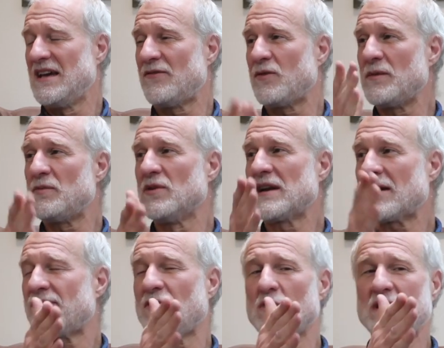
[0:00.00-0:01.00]
if we put
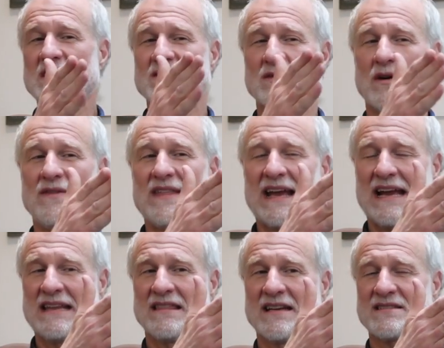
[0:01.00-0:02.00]
our focus on the
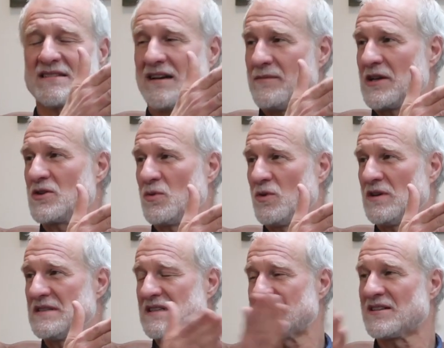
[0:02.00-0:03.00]
headlights coming
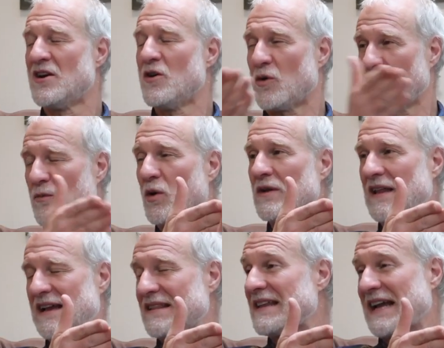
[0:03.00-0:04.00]
towards us, we're more
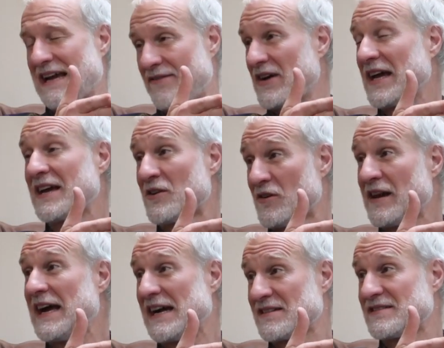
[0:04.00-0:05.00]
likely to have a
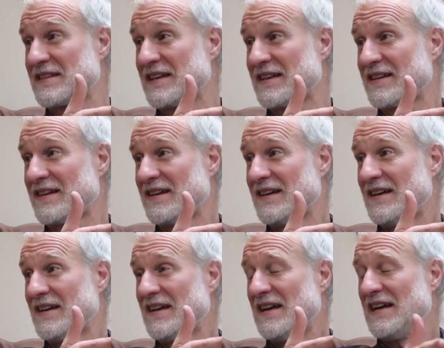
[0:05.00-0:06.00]
head-on accident.
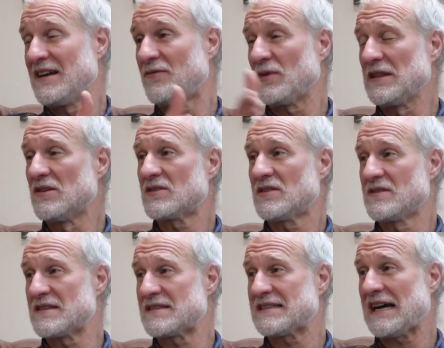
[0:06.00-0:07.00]
And if we look to
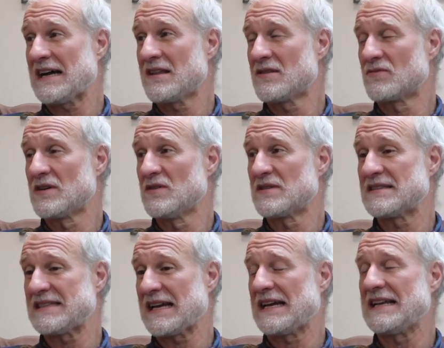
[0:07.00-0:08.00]
the side of the road and
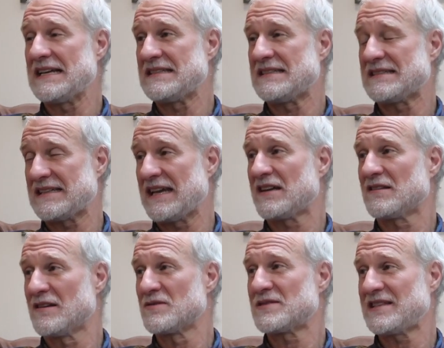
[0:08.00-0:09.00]
say, I need to stay
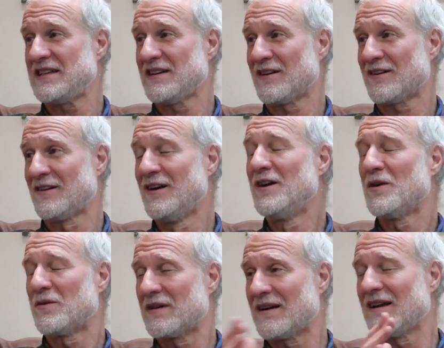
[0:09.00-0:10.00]
close here,
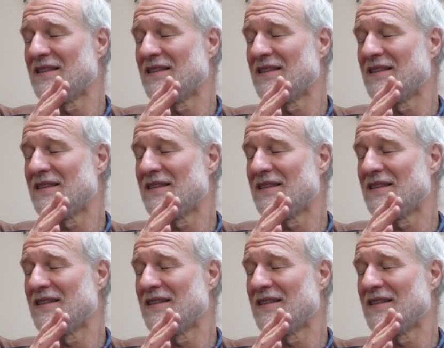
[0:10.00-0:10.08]
we're